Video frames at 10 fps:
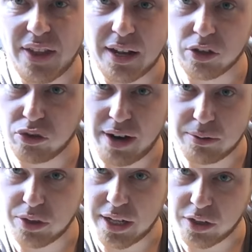then I'll go around
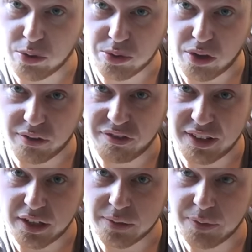and I'll use all the
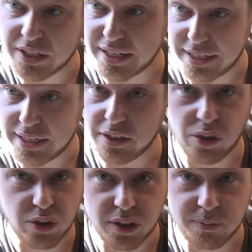filler as I did in the
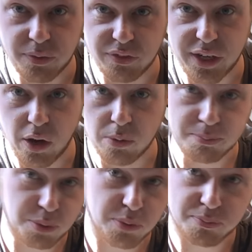other video.
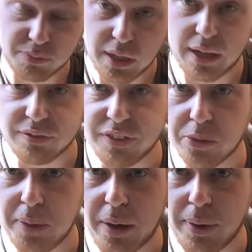But I'll film
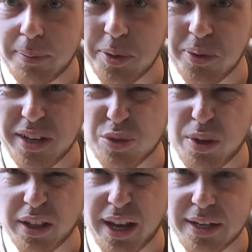that when I'm doing it as well,
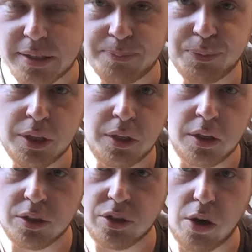guys.
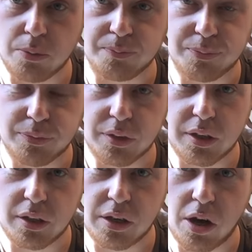So,
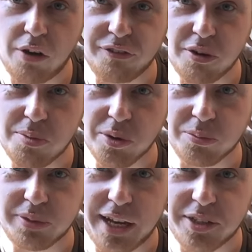off for a brew.
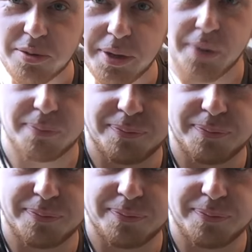Catch you in a bit.